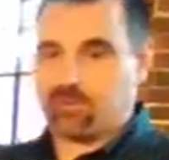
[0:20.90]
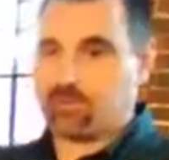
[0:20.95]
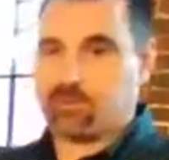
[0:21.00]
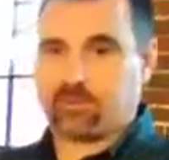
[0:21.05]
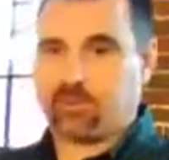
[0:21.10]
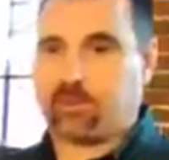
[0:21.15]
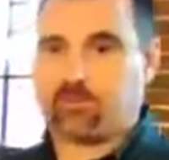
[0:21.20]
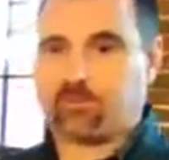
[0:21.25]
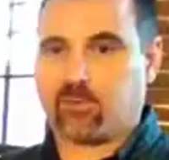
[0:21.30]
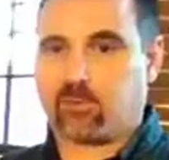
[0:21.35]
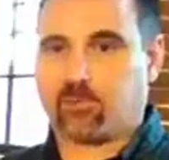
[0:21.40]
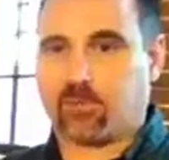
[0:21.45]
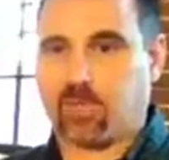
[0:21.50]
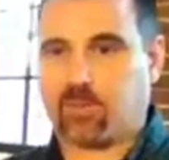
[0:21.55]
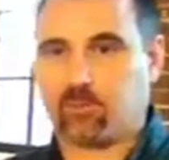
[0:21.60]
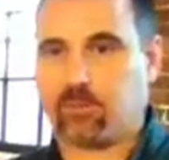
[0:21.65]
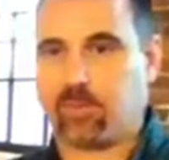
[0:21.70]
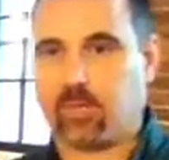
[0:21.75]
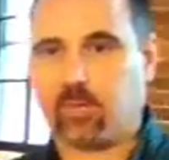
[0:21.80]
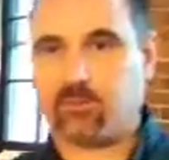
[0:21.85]
other laptop
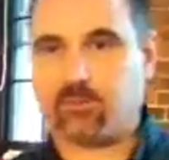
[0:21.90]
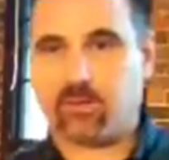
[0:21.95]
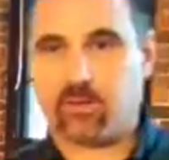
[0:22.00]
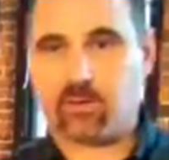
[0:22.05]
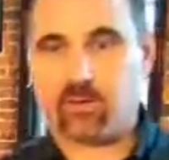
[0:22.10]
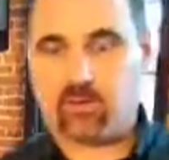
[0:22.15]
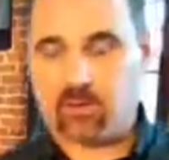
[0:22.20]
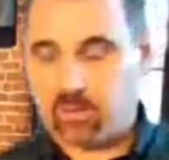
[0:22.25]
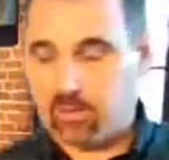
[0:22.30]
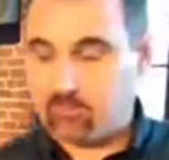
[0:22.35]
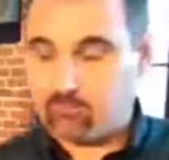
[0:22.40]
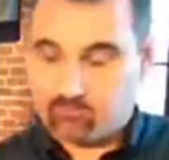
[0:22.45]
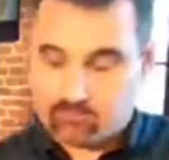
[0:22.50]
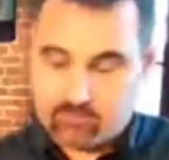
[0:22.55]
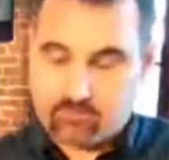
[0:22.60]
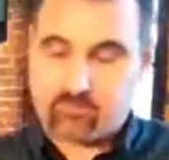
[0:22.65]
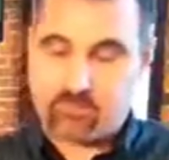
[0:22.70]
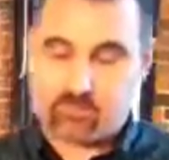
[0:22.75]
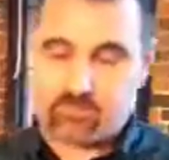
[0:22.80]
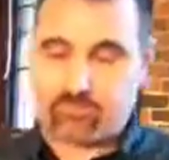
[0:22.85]
cable out there, and
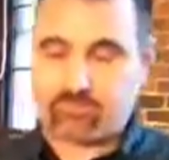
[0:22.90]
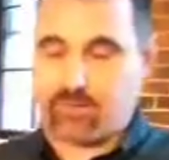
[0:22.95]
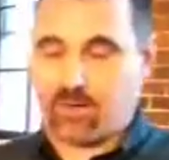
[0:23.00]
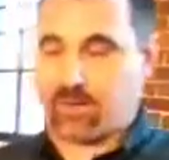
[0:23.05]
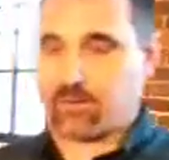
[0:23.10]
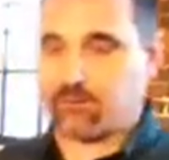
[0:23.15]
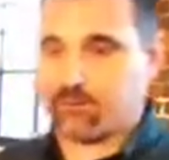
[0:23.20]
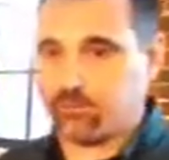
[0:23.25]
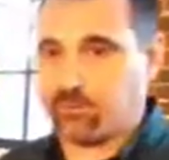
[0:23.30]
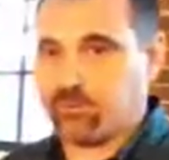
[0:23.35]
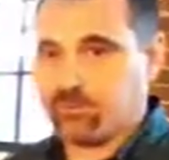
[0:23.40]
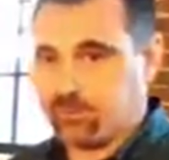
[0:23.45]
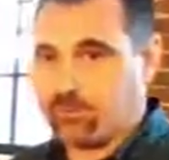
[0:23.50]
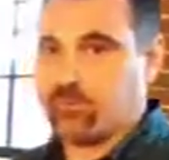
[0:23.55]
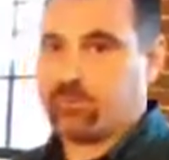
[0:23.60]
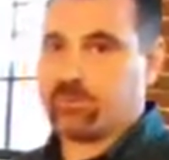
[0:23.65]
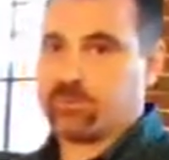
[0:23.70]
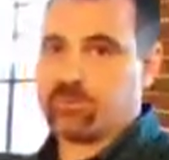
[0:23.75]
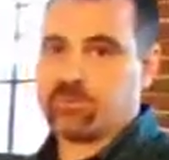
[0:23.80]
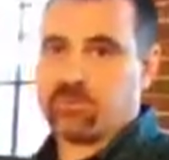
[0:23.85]
in fact you can
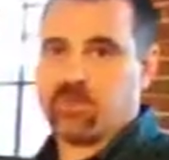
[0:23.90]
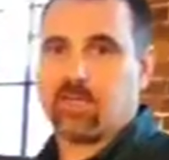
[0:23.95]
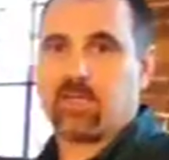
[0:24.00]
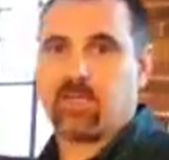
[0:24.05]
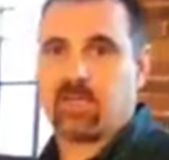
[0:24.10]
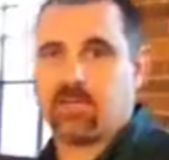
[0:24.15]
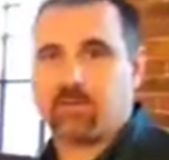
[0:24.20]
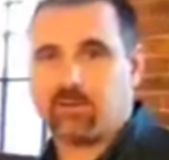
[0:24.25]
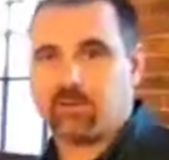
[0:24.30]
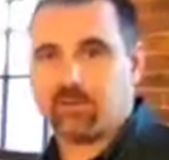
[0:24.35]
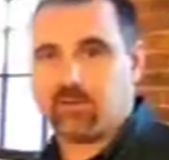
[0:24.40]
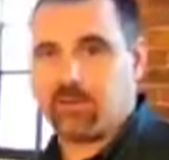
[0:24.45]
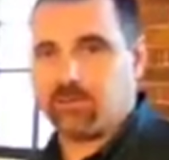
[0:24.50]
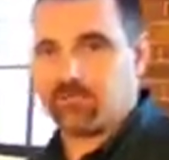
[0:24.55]
use it just like any other.